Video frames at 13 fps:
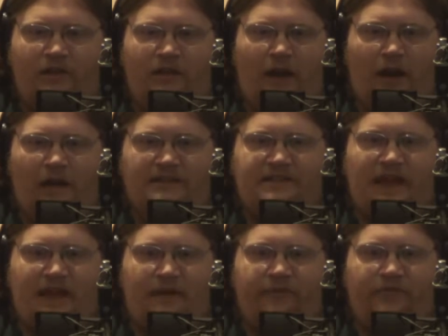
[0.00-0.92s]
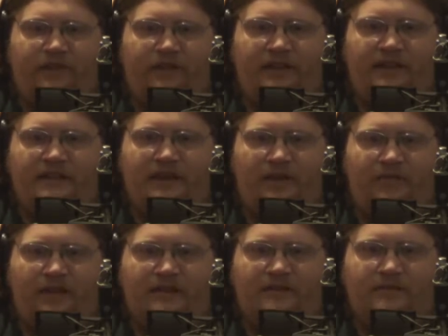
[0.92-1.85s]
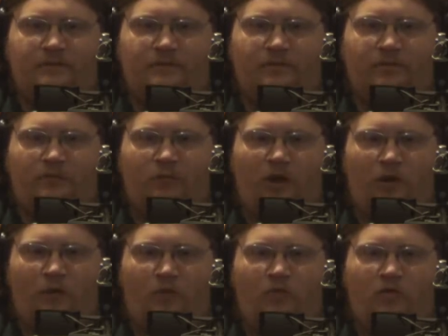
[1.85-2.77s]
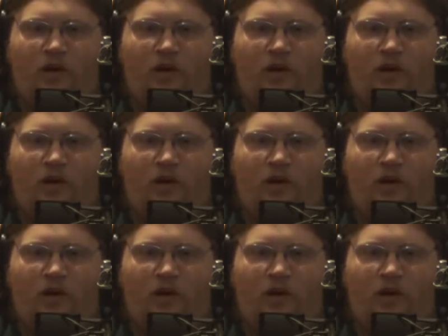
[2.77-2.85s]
There, I saved. Saving is whoa.